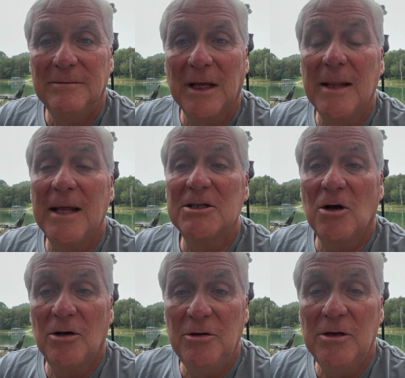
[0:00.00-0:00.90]
And that's
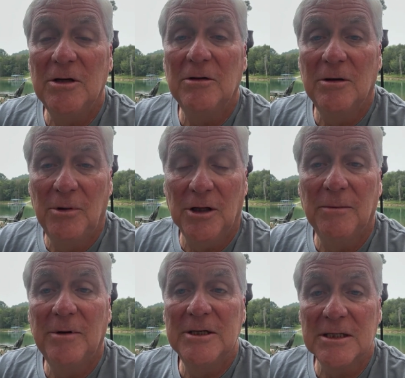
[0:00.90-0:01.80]
all you can do to build a
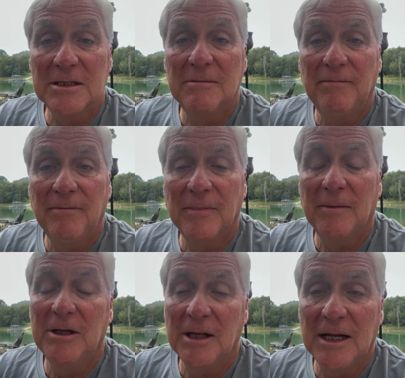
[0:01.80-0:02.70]
business. I
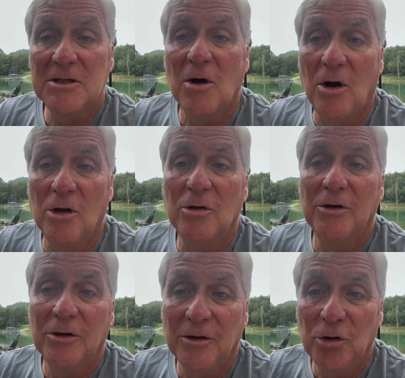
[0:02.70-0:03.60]
mean, that's all
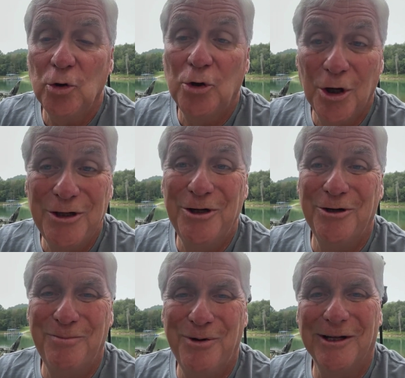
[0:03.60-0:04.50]
you could do
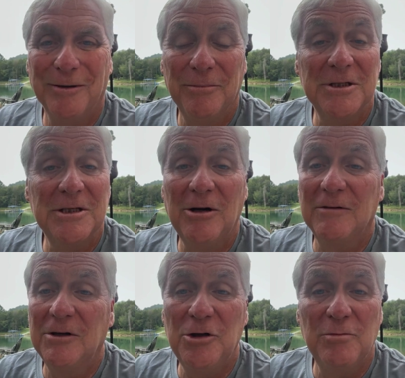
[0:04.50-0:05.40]
to build a business. You don't
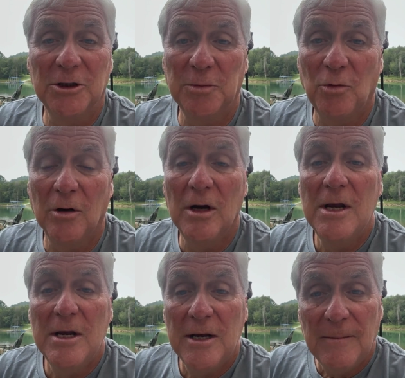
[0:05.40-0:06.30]
have to do much more.
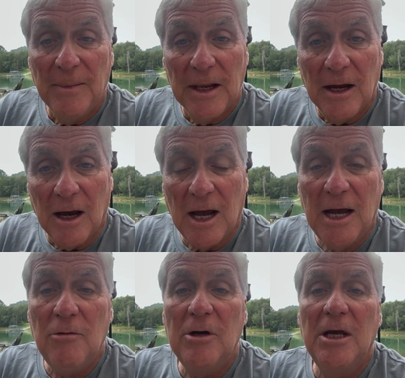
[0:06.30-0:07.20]

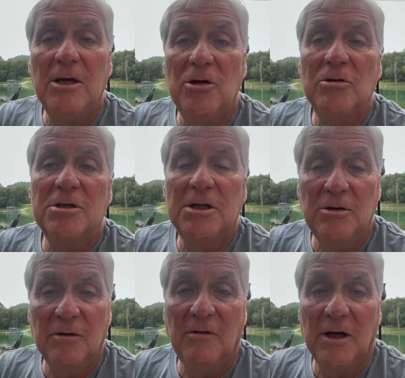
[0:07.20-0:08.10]
I would get used to
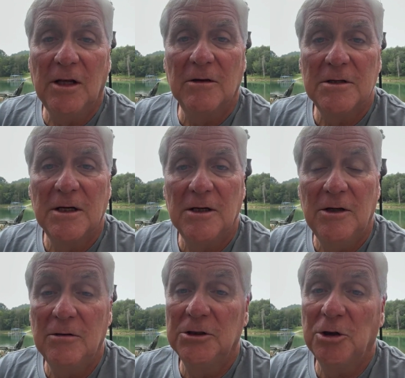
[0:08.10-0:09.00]
doing videos.
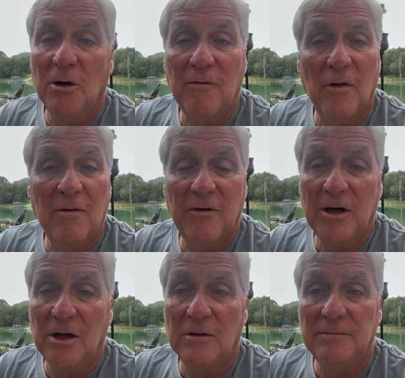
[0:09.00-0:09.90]
Do a short form
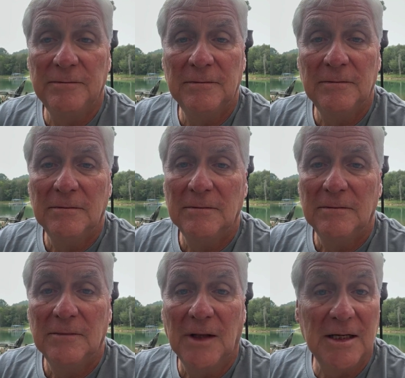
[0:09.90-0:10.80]
video.
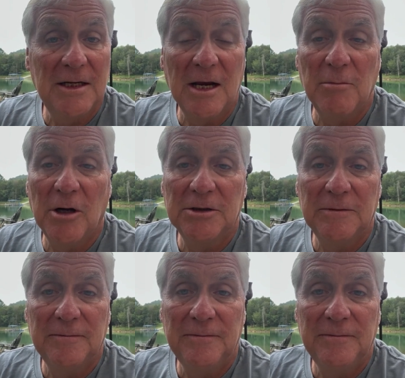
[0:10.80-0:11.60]
Doesn't take much.